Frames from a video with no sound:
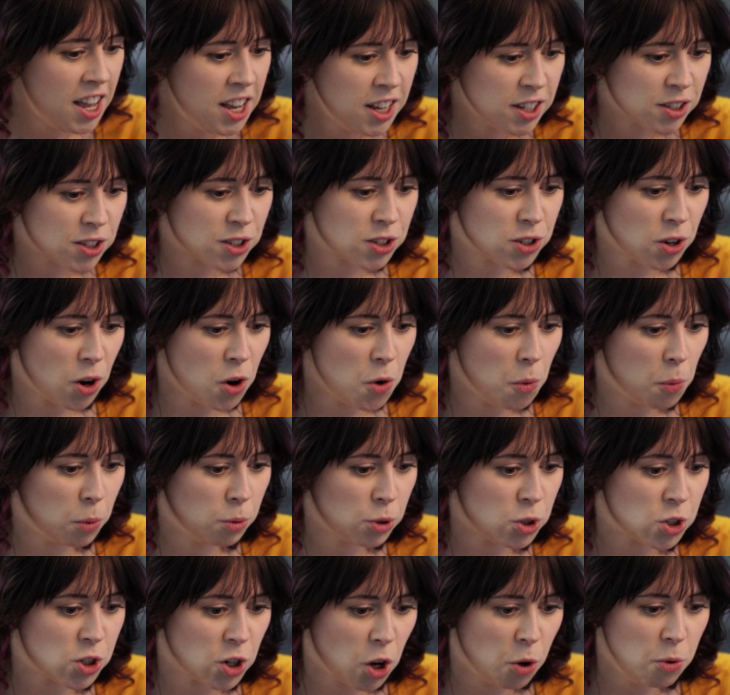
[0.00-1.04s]
So we'll
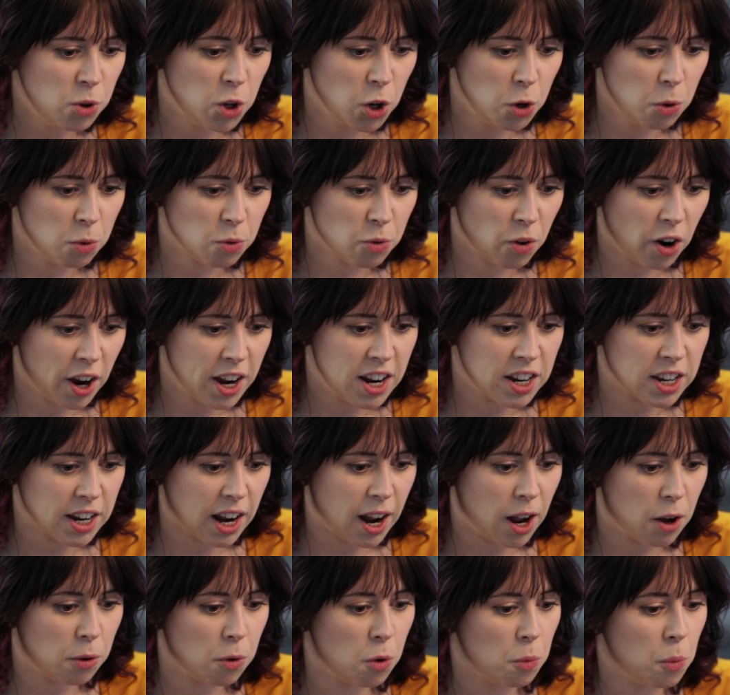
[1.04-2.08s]
show you right
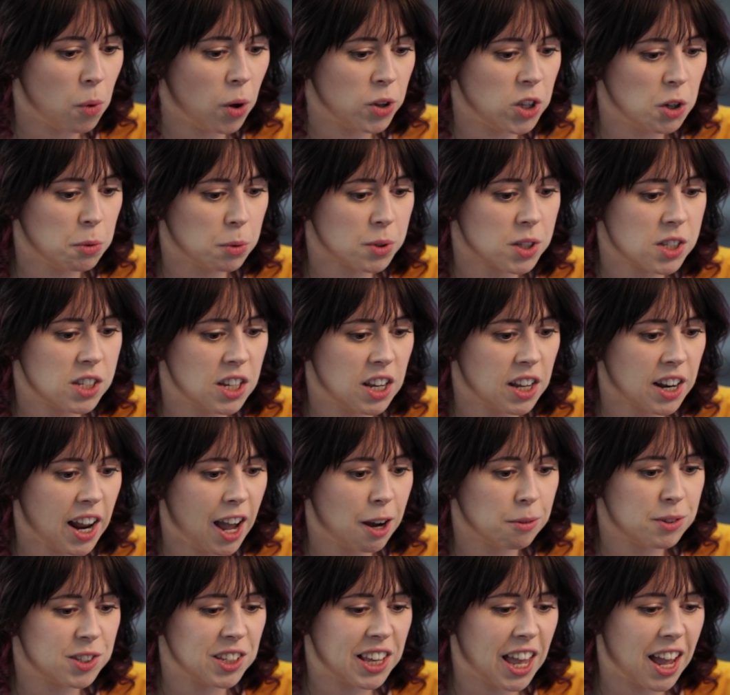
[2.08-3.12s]
now what you will see and
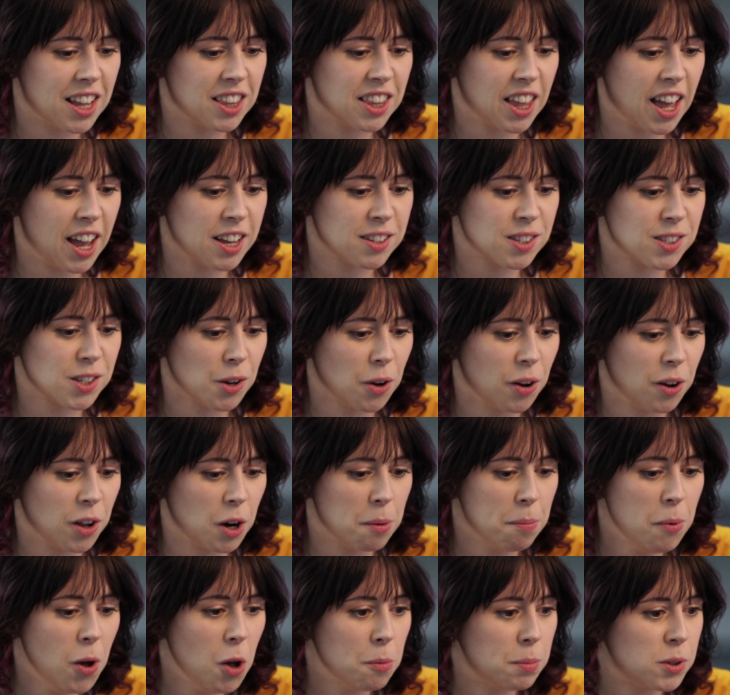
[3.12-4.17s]
how to get that. So I'm going to
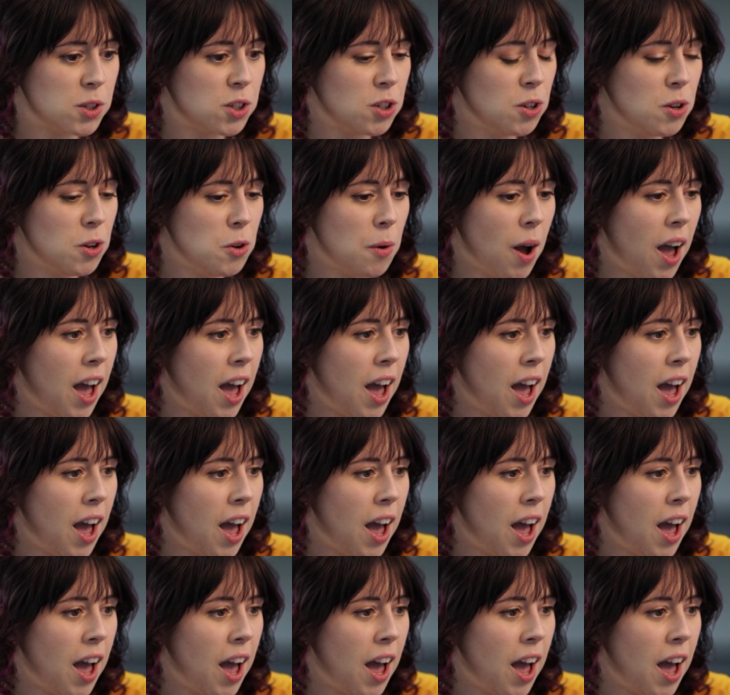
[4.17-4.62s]
pop to